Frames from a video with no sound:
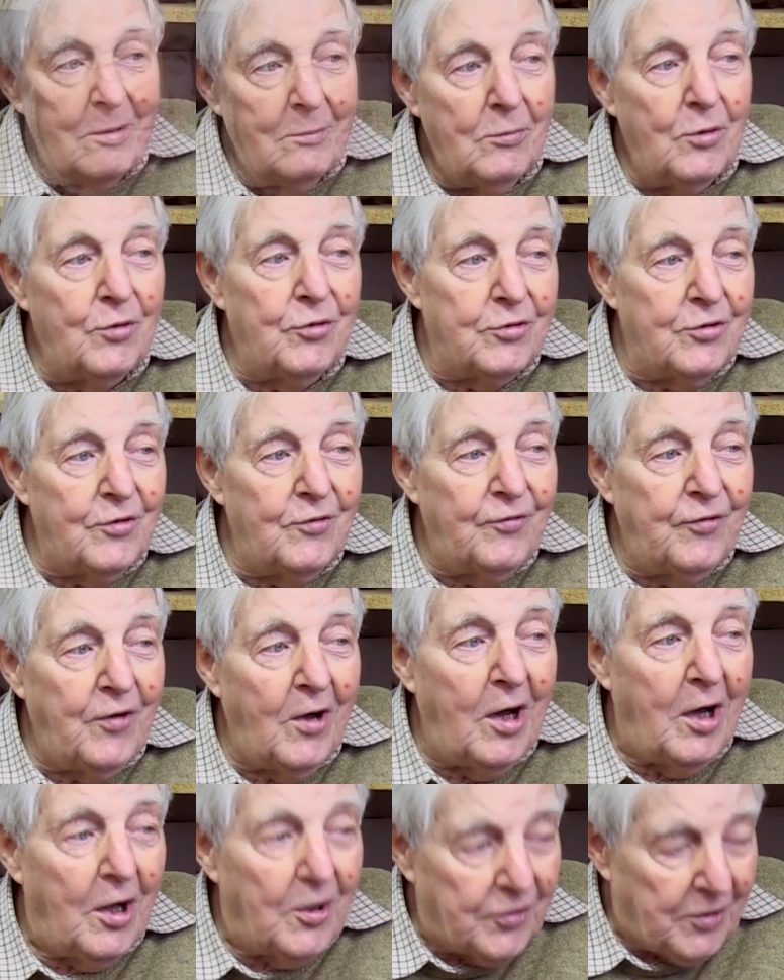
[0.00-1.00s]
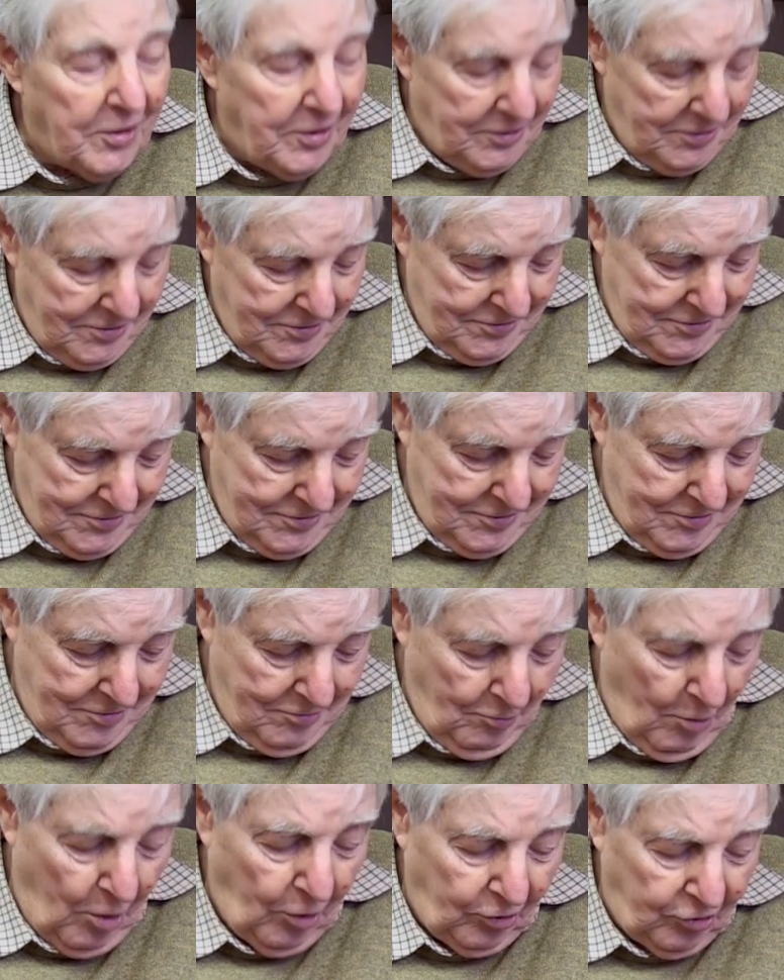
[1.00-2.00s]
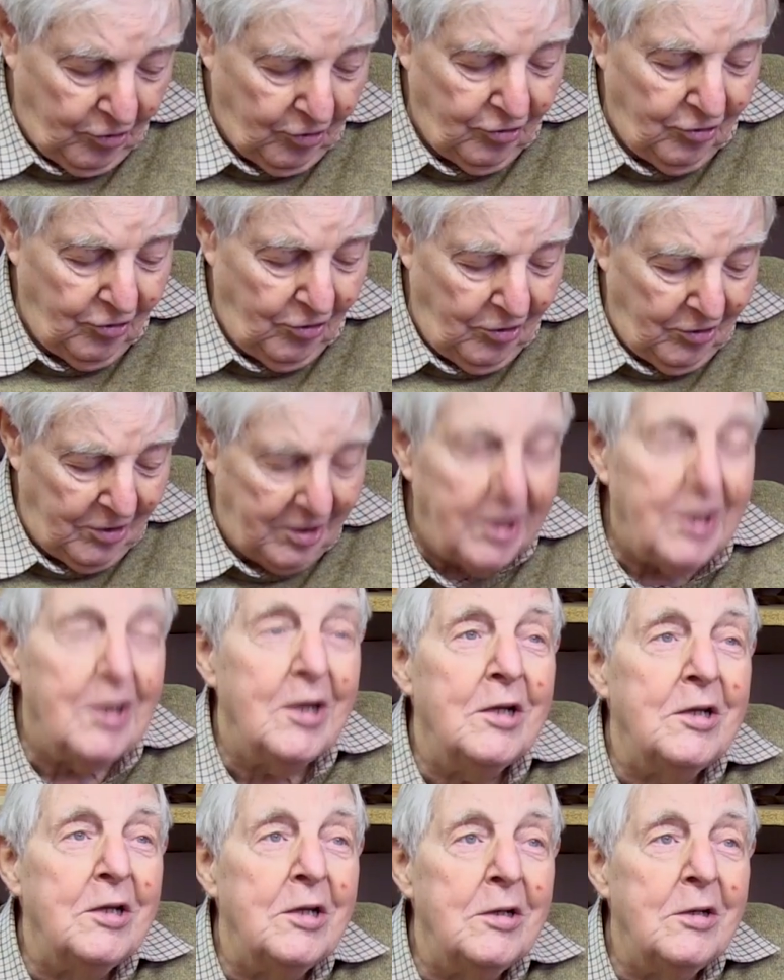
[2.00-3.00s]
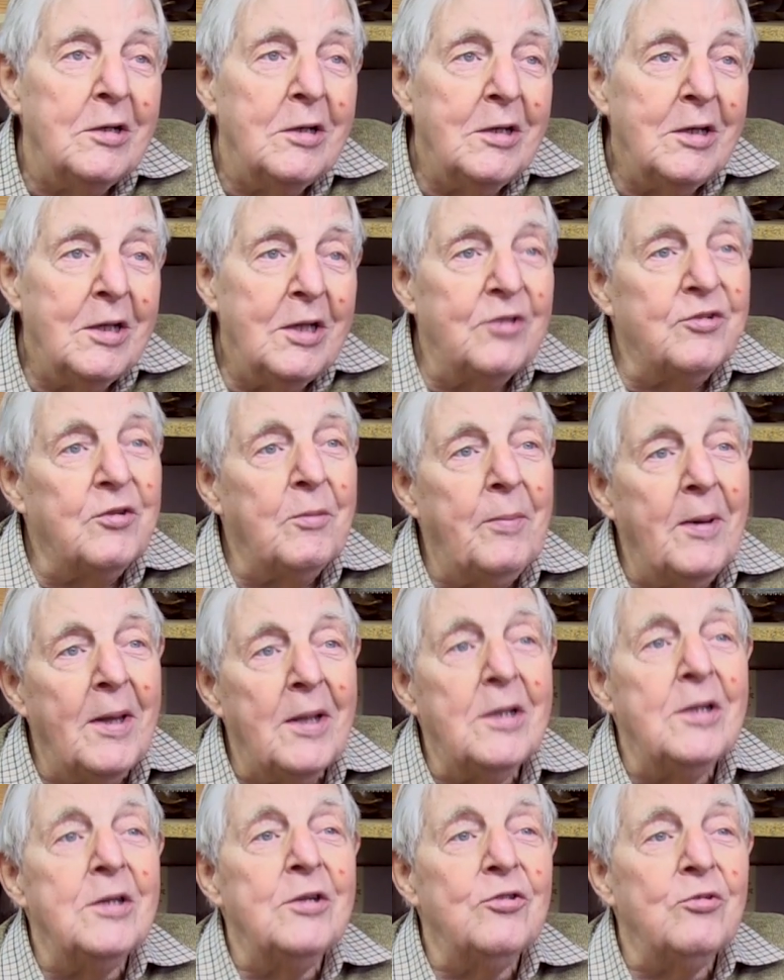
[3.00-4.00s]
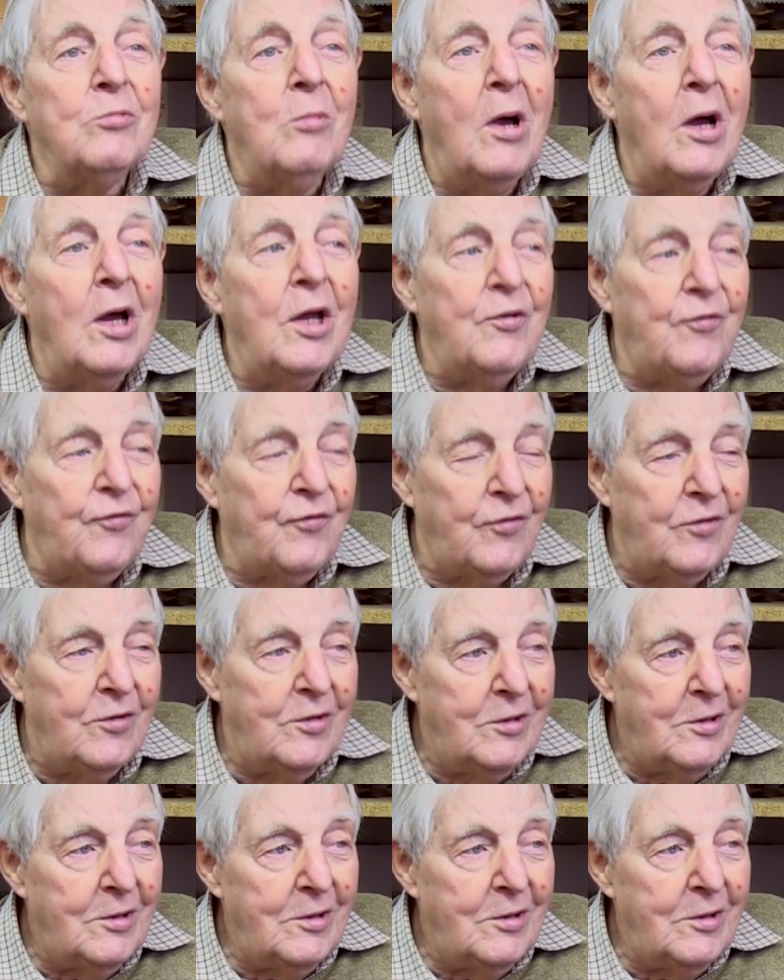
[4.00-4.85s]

Mother and father, Walter Hawley, and Isabel, his wife,